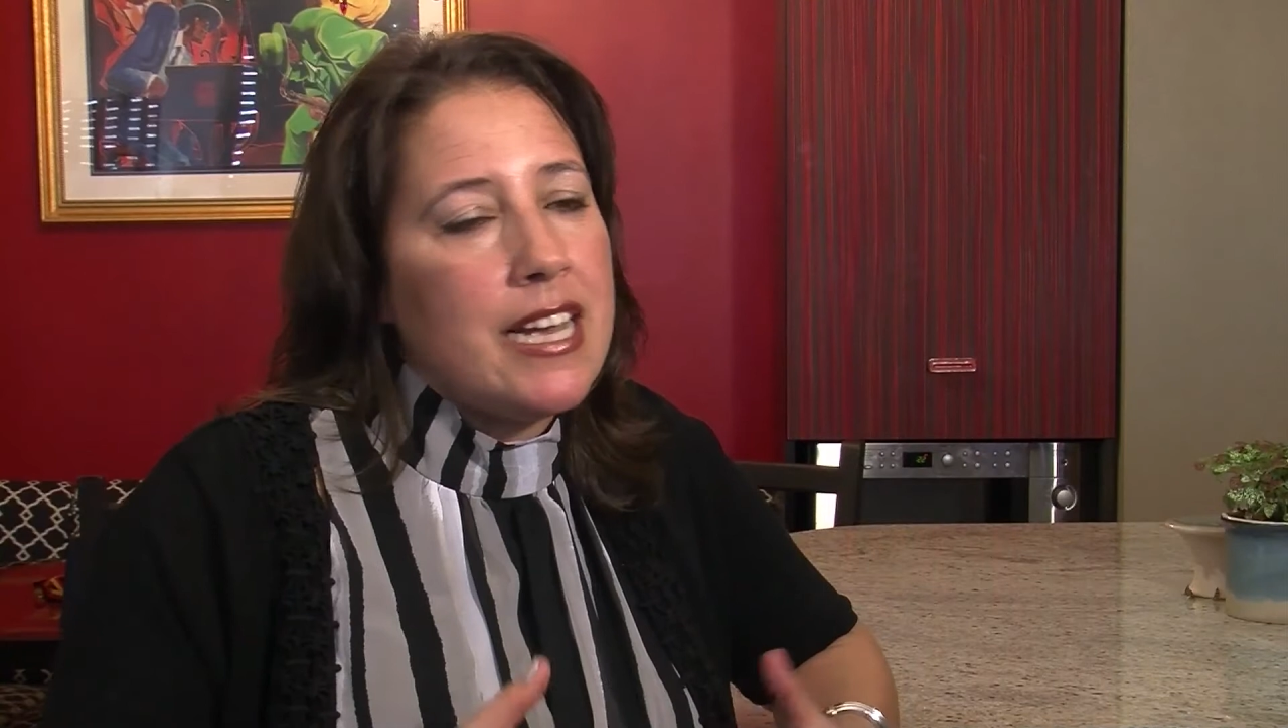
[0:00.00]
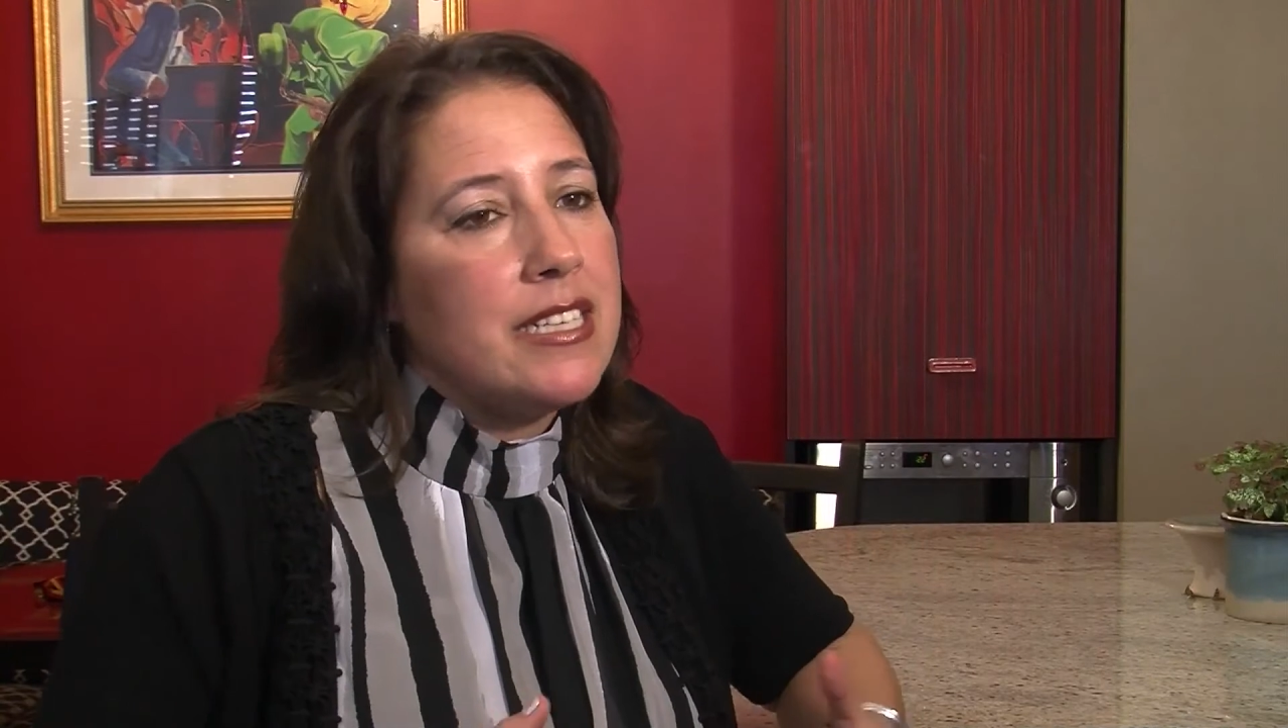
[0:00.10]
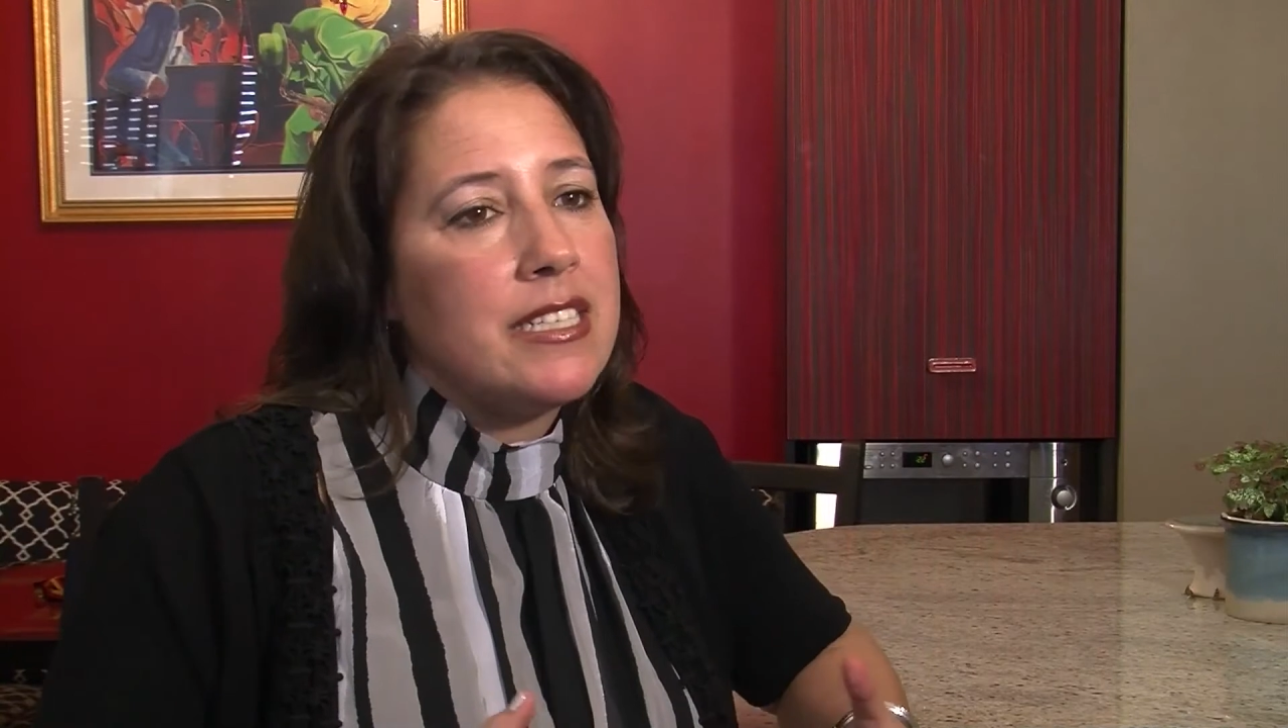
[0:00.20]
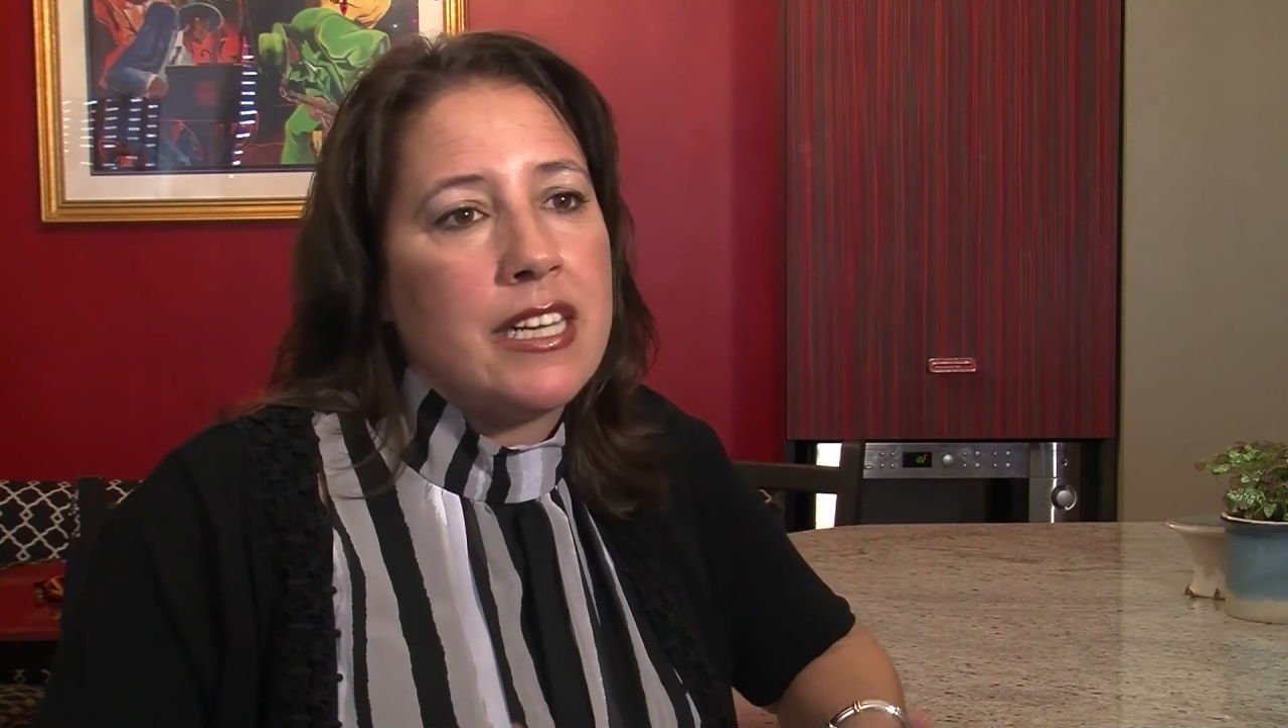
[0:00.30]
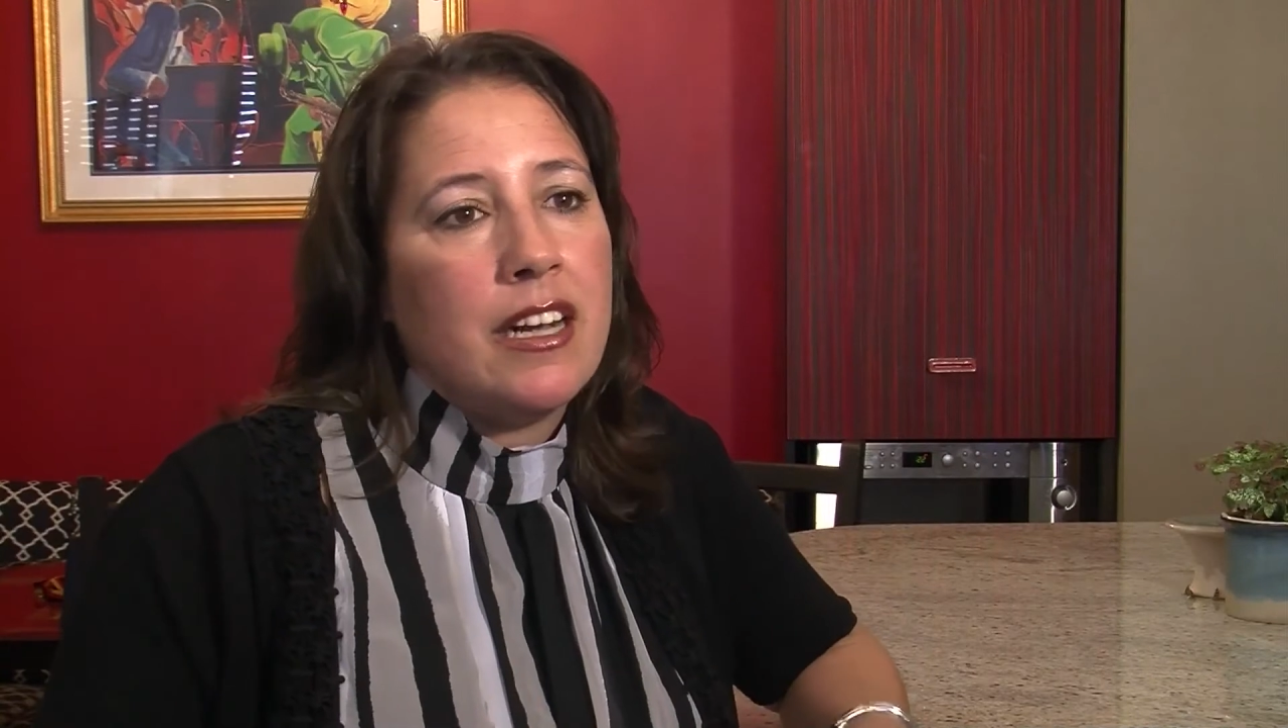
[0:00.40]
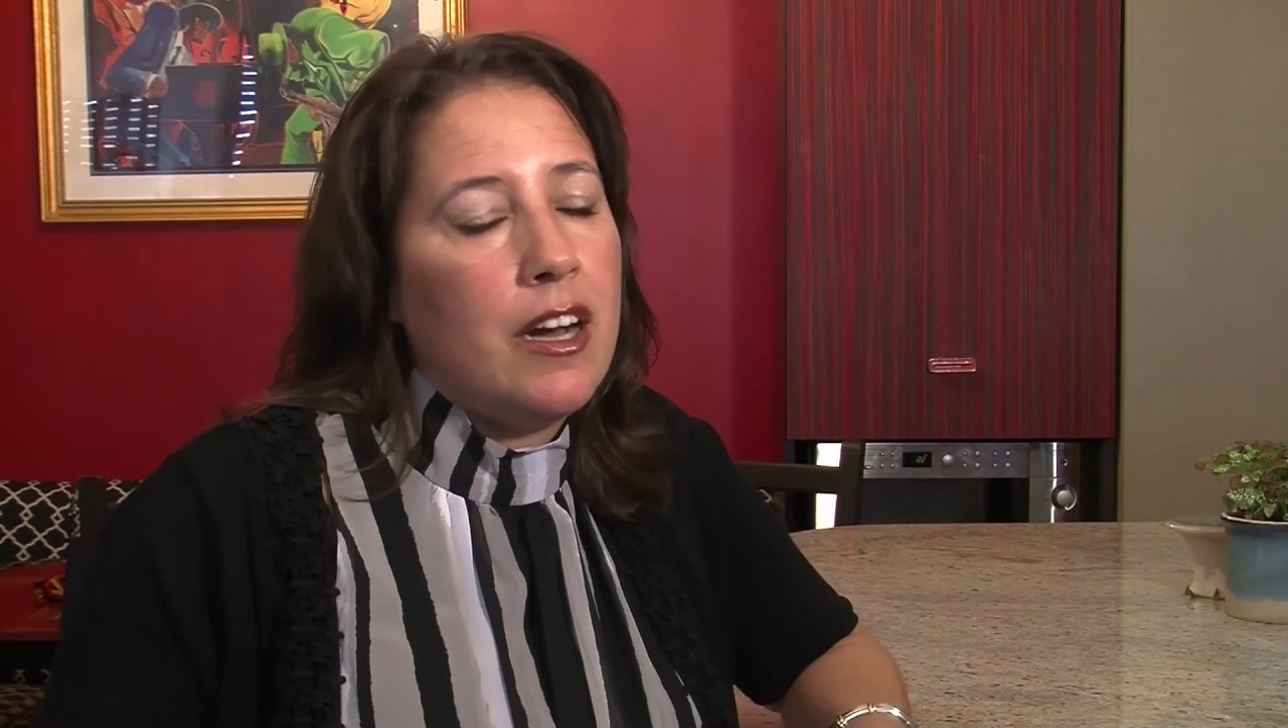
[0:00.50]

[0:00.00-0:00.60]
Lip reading: testing